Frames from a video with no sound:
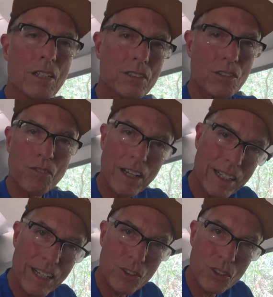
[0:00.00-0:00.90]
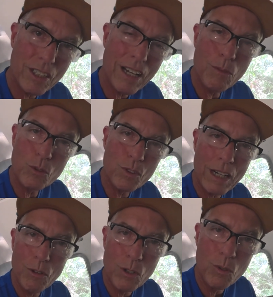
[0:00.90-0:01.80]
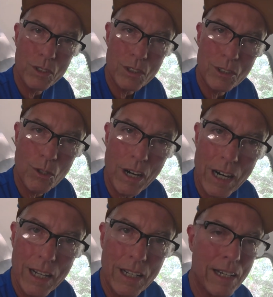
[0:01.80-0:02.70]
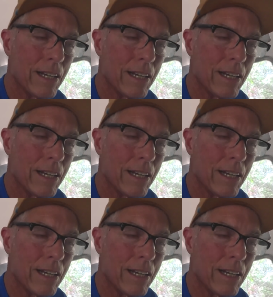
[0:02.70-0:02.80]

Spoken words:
Texas Flycaster site. I almost forgot what it was. It's so hot.